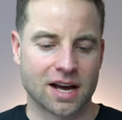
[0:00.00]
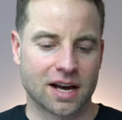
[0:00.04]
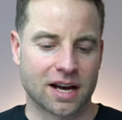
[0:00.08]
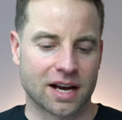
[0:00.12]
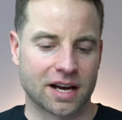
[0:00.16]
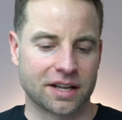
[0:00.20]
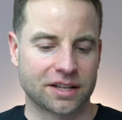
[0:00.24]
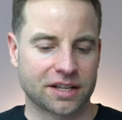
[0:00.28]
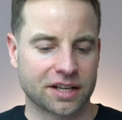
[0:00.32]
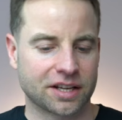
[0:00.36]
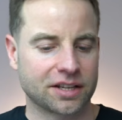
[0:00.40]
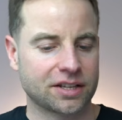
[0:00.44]

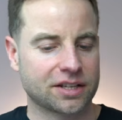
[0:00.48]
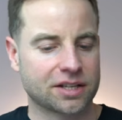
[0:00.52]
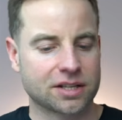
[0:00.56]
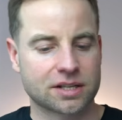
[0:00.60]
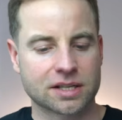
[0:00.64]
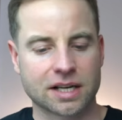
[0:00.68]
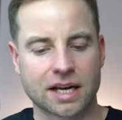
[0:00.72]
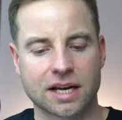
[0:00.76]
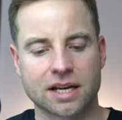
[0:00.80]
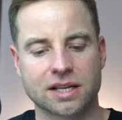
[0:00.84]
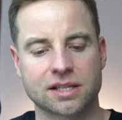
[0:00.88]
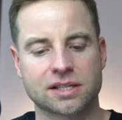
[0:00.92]
And in this
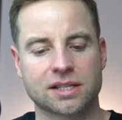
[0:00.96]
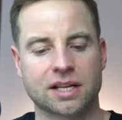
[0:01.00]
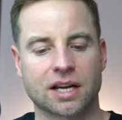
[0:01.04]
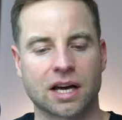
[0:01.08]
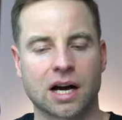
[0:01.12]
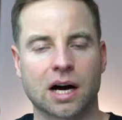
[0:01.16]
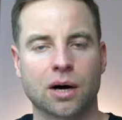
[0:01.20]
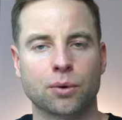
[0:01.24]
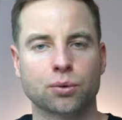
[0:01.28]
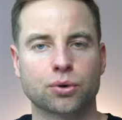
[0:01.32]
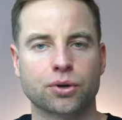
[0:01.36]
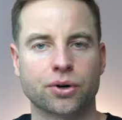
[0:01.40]
case, the
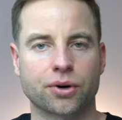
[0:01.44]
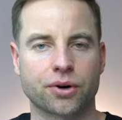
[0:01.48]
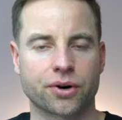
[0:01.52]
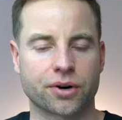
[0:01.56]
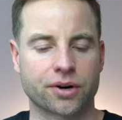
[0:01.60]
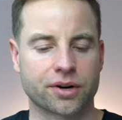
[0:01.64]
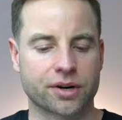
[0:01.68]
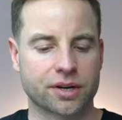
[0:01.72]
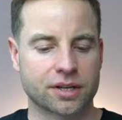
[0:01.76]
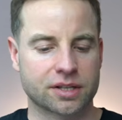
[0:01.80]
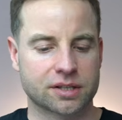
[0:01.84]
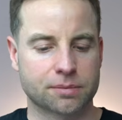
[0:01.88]

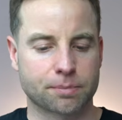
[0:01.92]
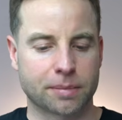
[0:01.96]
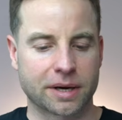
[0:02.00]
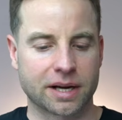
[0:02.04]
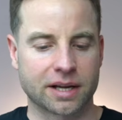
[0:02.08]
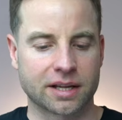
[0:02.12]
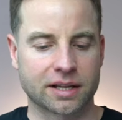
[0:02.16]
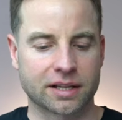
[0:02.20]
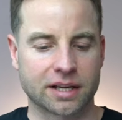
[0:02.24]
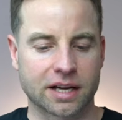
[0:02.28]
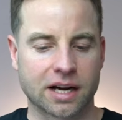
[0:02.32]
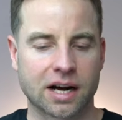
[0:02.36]
author
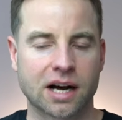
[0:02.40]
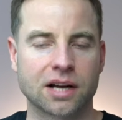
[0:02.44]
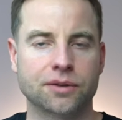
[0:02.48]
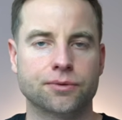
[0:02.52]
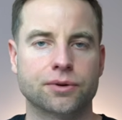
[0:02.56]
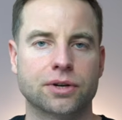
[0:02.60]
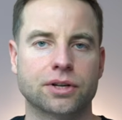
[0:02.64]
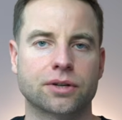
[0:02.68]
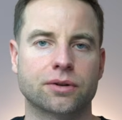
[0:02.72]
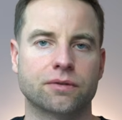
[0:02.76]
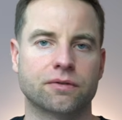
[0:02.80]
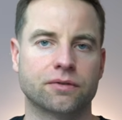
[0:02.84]
spent
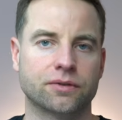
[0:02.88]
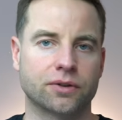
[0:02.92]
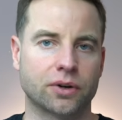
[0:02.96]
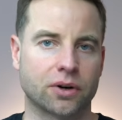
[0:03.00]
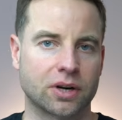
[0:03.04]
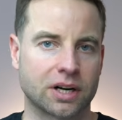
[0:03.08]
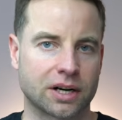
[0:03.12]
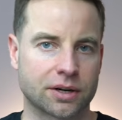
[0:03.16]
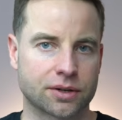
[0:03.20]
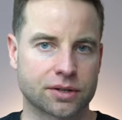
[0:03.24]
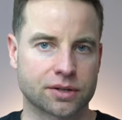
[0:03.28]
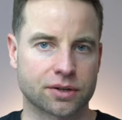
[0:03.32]

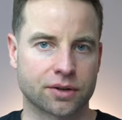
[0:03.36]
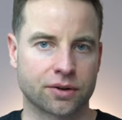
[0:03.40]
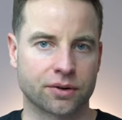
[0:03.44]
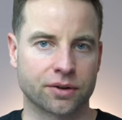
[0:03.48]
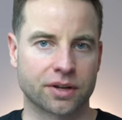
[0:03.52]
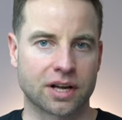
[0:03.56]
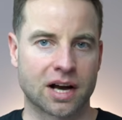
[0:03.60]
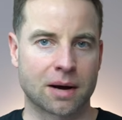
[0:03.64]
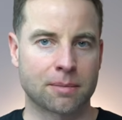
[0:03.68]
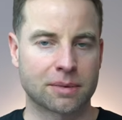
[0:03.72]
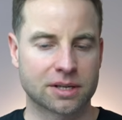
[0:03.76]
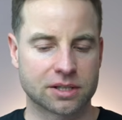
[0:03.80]
$100
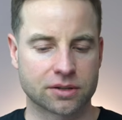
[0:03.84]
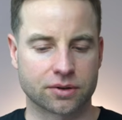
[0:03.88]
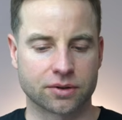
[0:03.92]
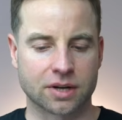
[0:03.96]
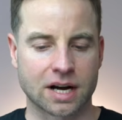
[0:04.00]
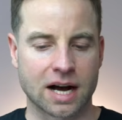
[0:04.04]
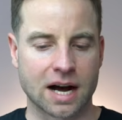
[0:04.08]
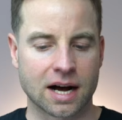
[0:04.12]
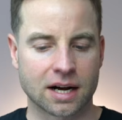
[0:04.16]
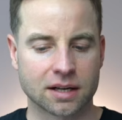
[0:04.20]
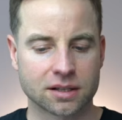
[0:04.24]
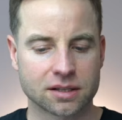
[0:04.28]
on Amazon
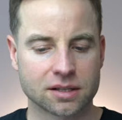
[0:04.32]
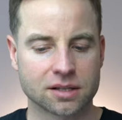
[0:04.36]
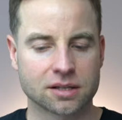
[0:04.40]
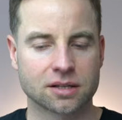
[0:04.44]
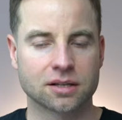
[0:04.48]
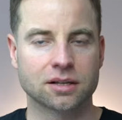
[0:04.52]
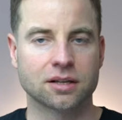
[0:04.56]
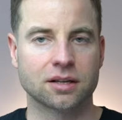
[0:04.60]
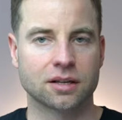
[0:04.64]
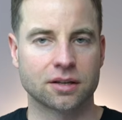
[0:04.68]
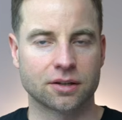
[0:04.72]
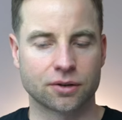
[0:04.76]

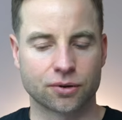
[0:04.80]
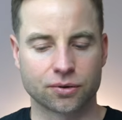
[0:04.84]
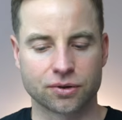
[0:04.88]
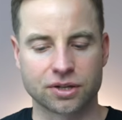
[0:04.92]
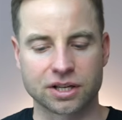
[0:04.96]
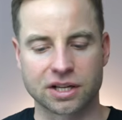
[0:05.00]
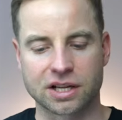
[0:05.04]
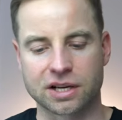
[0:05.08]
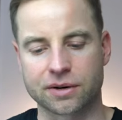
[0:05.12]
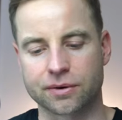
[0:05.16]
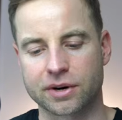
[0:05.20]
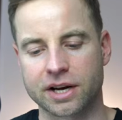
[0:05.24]
ads to
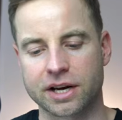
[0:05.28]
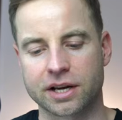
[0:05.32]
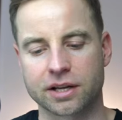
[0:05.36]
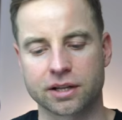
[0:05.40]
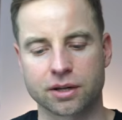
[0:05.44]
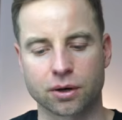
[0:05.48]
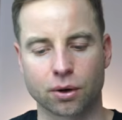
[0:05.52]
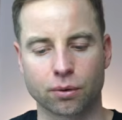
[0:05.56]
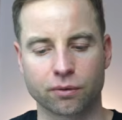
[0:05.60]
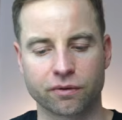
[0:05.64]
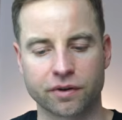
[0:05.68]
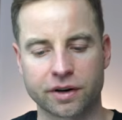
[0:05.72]

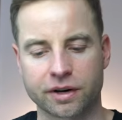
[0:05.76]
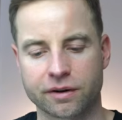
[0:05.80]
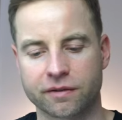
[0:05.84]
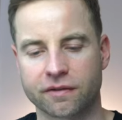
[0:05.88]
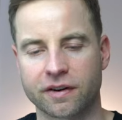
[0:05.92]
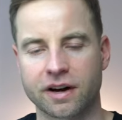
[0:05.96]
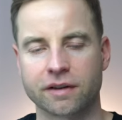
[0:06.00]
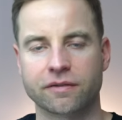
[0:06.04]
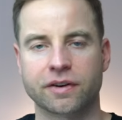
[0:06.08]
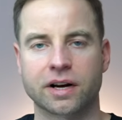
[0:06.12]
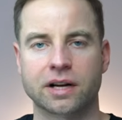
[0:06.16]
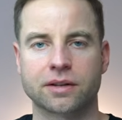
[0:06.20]
generate over
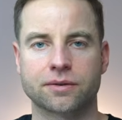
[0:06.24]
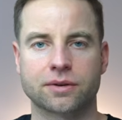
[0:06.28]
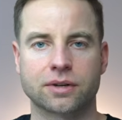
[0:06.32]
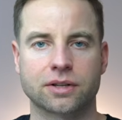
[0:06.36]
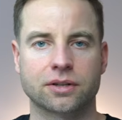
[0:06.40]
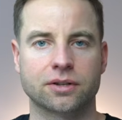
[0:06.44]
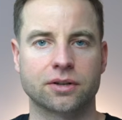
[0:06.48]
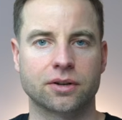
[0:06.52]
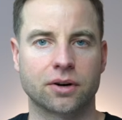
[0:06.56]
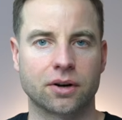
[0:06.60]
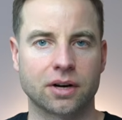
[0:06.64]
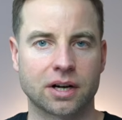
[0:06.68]

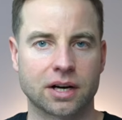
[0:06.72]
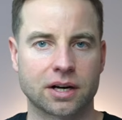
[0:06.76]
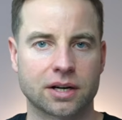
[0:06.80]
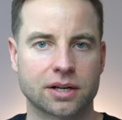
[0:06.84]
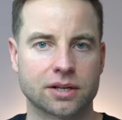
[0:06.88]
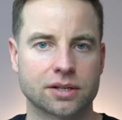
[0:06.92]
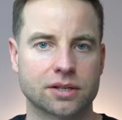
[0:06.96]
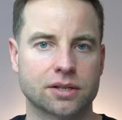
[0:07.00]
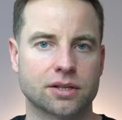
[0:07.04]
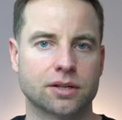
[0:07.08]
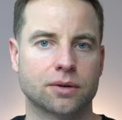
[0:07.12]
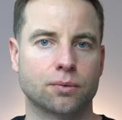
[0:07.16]

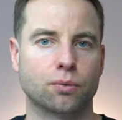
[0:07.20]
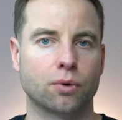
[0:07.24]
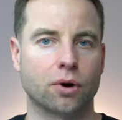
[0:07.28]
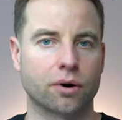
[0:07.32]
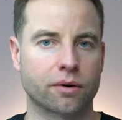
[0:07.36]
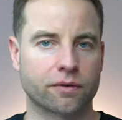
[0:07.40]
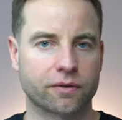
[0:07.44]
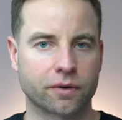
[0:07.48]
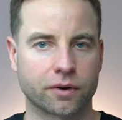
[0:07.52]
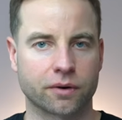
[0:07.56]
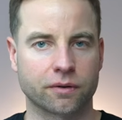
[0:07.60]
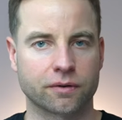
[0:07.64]
$500
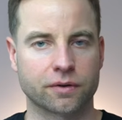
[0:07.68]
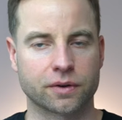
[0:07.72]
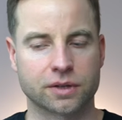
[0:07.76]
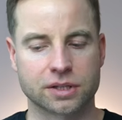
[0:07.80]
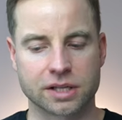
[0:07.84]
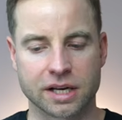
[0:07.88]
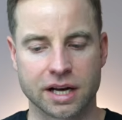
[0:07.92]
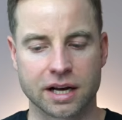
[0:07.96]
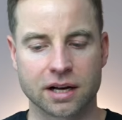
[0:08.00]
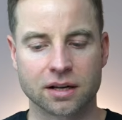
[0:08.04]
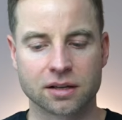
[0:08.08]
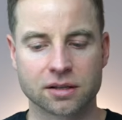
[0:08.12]
worth of
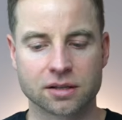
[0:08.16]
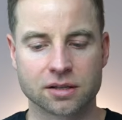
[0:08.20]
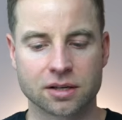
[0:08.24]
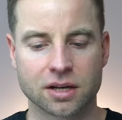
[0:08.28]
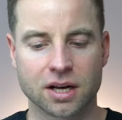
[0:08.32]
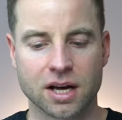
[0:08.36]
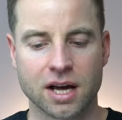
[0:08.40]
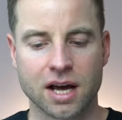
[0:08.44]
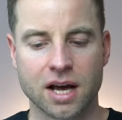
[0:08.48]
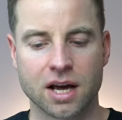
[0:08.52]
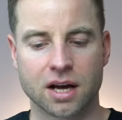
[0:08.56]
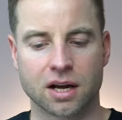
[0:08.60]
sales.
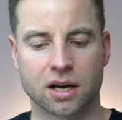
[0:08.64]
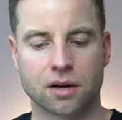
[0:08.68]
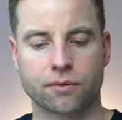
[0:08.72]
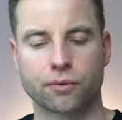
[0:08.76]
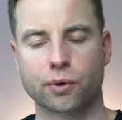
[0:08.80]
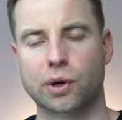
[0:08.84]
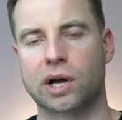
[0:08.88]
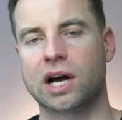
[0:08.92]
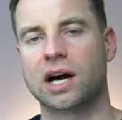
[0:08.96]
If we